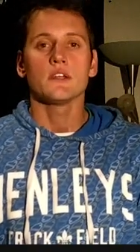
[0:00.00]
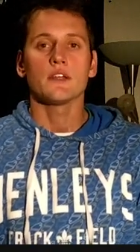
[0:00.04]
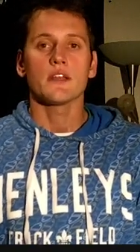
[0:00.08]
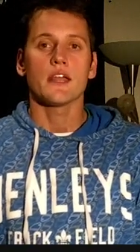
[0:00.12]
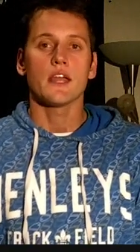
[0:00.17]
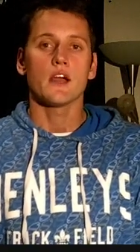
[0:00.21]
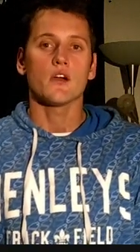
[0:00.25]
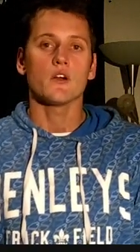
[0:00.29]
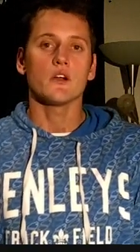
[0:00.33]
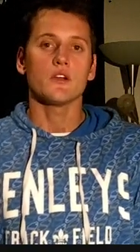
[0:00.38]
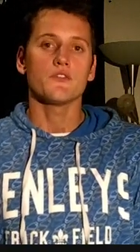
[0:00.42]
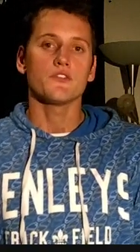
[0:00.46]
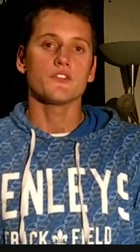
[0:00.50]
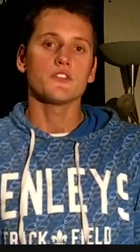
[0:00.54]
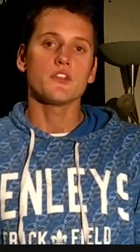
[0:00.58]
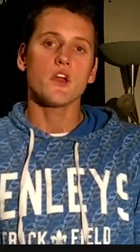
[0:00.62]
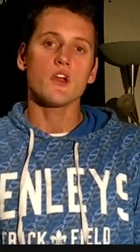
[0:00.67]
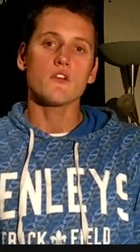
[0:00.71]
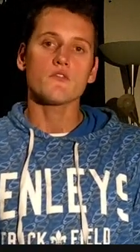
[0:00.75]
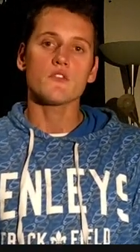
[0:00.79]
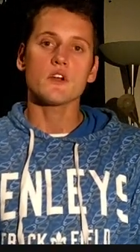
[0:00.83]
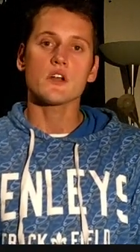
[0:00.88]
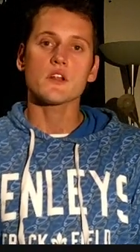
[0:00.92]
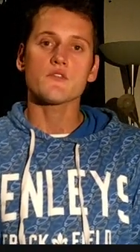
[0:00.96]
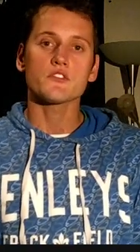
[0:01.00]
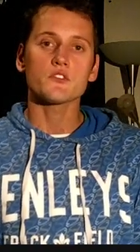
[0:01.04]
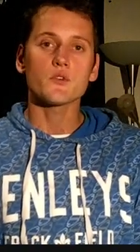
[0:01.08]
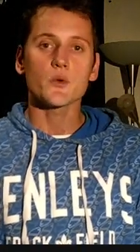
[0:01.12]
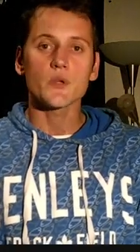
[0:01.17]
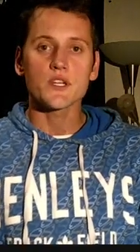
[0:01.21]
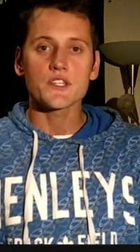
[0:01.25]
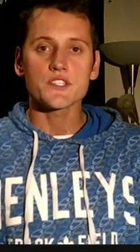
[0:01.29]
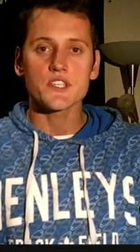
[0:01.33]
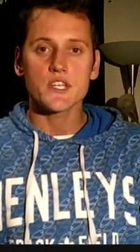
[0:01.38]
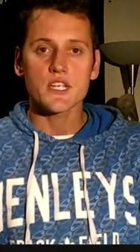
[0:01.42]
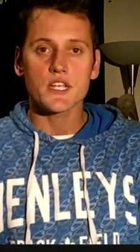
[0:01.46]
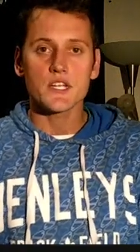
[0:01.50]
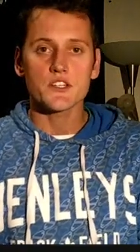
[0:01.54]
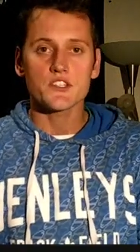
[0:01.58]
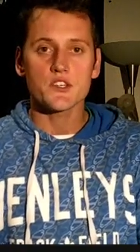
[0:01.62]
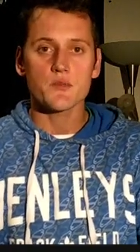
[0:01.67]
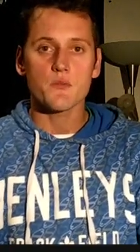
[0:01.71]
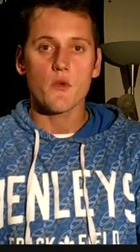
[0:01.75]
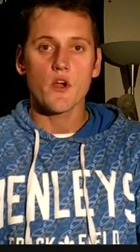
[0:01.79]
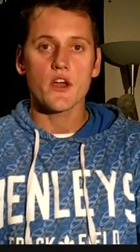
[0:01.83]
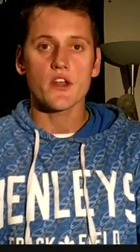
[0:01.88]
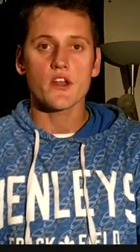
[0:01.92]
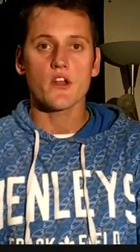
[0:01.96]
Now, if you don't run it for 20 seconds,
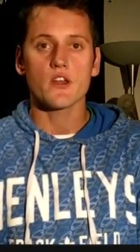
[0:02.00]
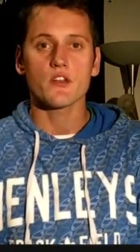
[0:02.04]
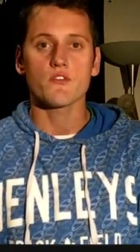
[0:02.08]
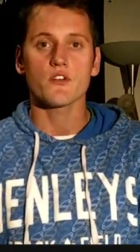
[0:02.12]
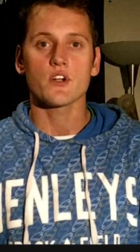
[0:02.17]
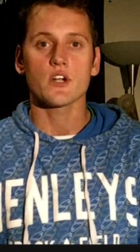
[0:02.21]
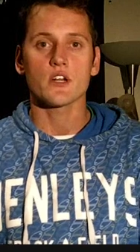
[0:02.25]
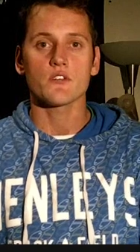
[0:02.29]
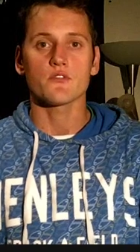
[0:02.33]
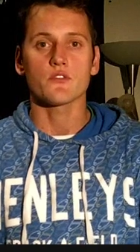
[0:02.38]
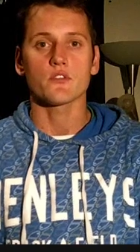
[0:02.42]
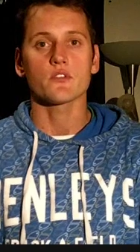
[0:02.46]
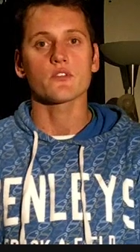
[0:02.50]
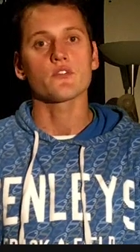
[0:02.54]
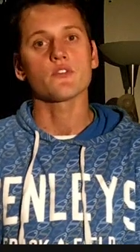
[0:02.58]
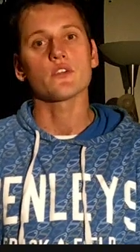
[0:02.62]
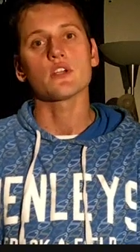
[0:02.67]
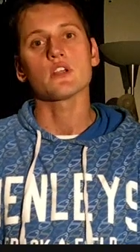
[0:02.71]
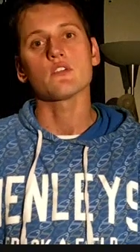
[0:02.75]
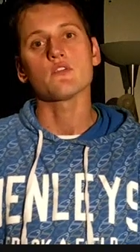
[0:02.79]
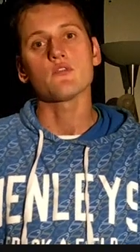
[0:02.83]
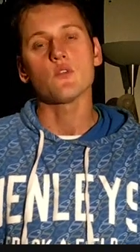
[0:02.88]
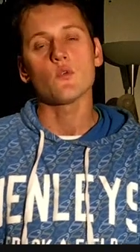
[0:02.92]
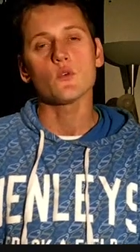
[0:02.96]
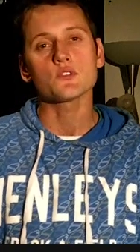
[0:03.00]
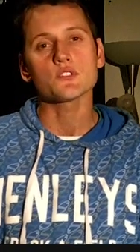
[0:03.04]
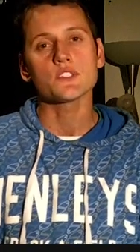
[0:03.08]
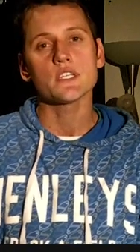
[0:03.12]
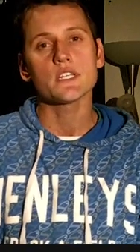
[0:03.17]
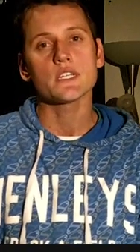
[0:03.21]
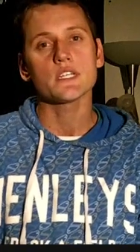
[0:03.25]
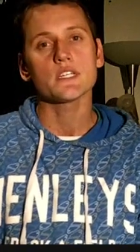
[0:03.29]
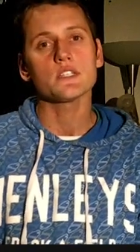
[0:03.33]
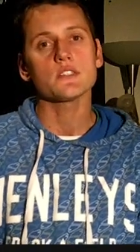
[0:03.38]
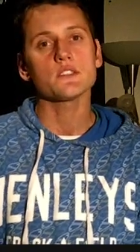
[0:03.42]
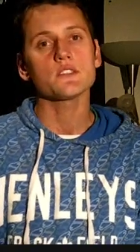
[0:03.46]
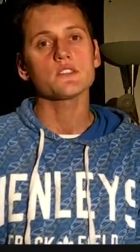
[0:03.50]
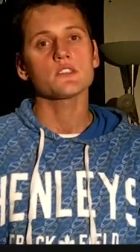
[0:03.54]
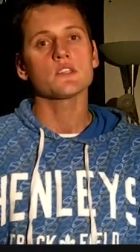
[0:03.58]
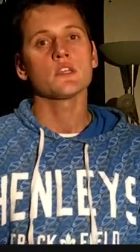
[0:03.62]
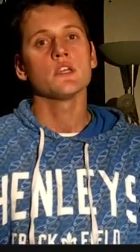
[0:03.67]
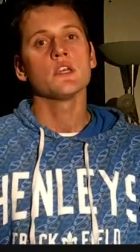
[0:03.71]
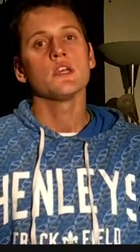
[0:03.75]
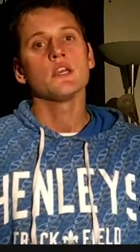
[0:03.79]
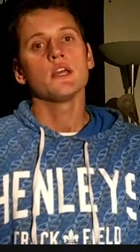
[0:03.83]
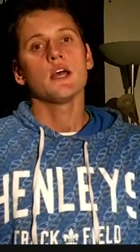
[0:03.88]
you might only run it for 3 or 4 seconds.